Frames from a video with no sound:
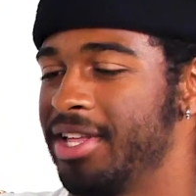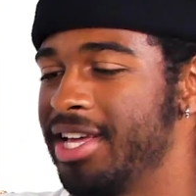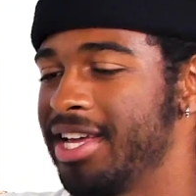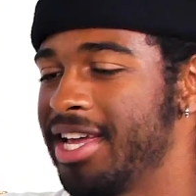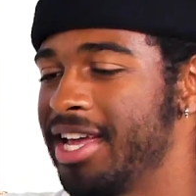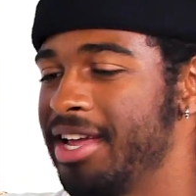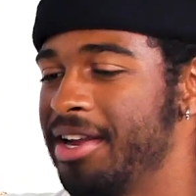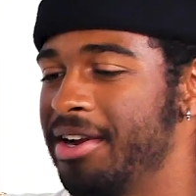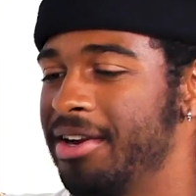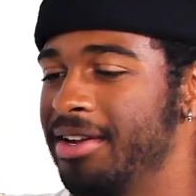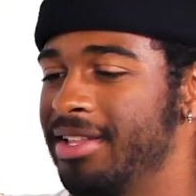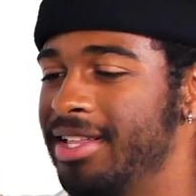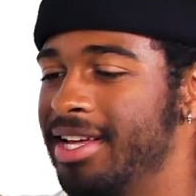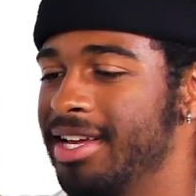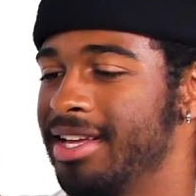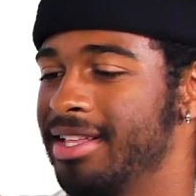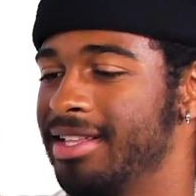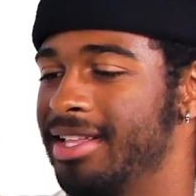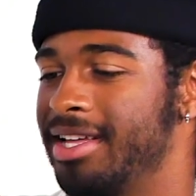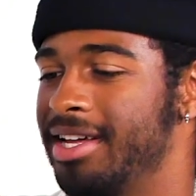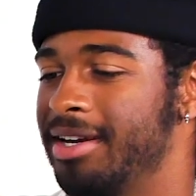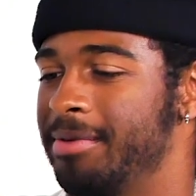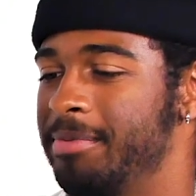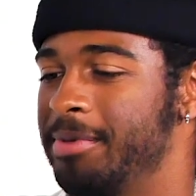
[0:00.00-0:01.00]
like I hear like a
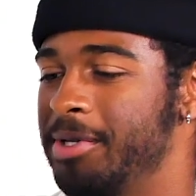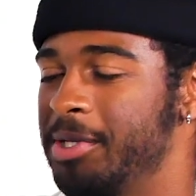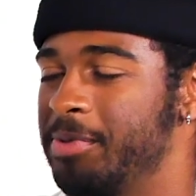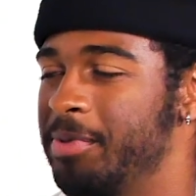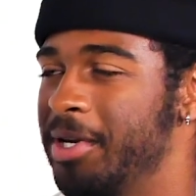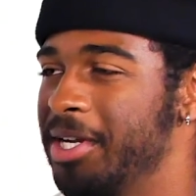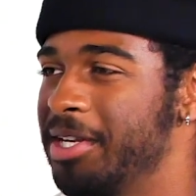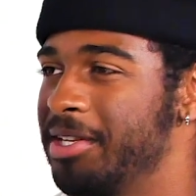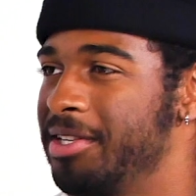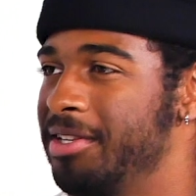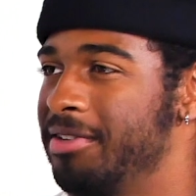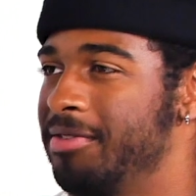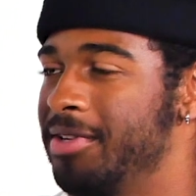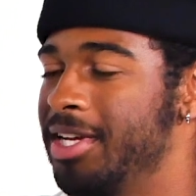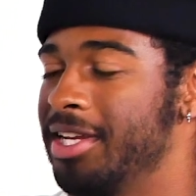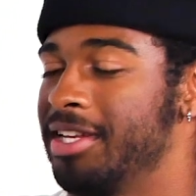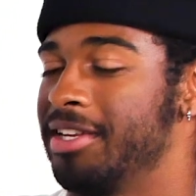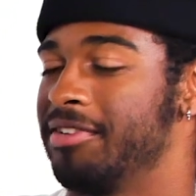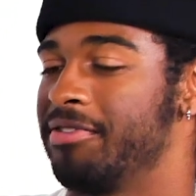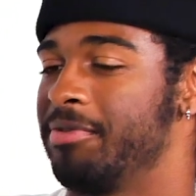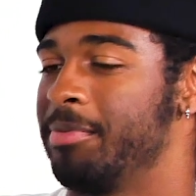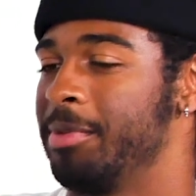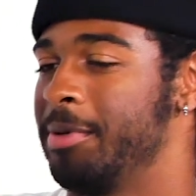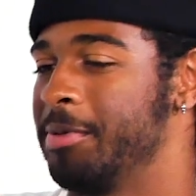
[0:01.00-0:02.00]
lot of perspective, like
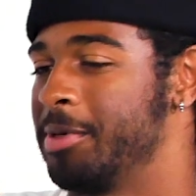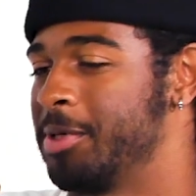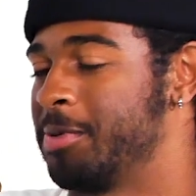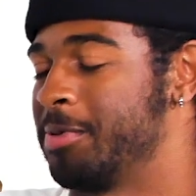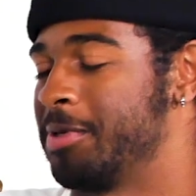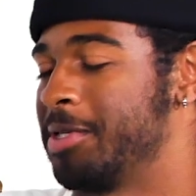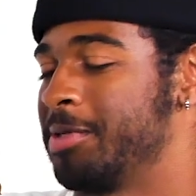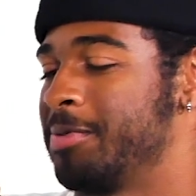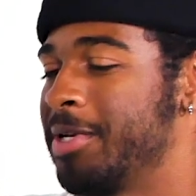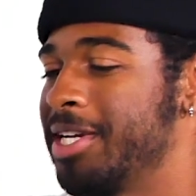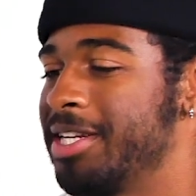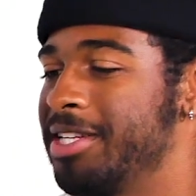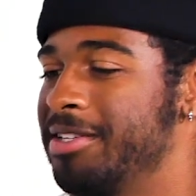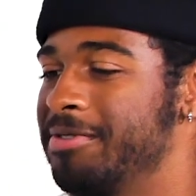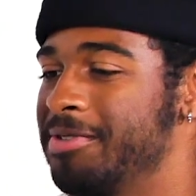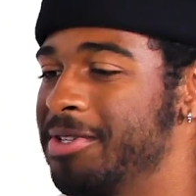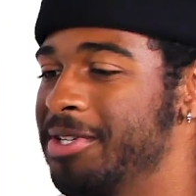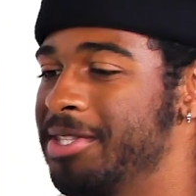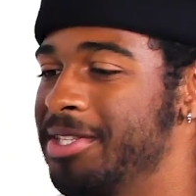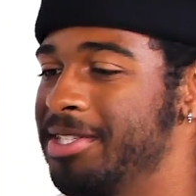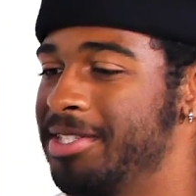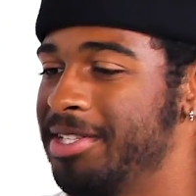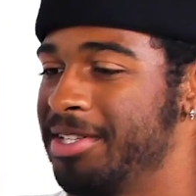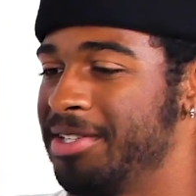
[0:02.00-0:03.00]
different people's perspectives
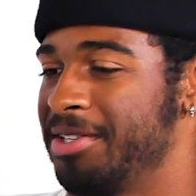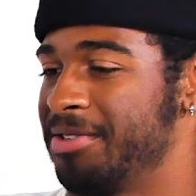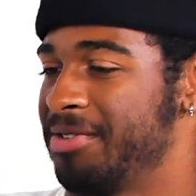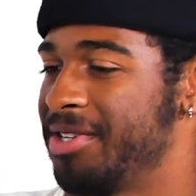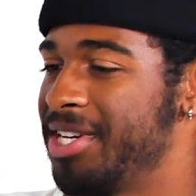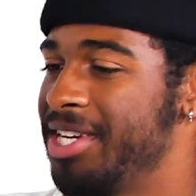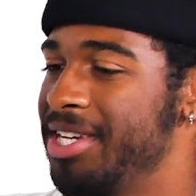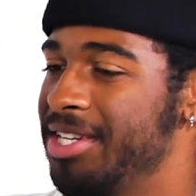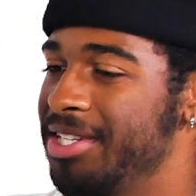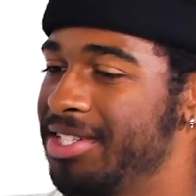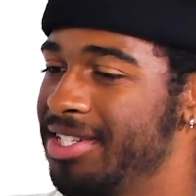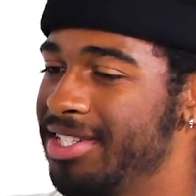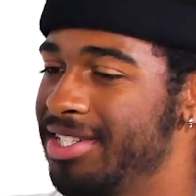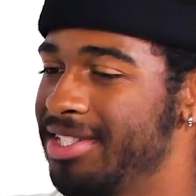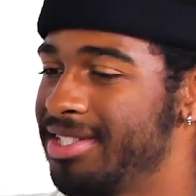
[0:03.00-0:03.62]
on the situation.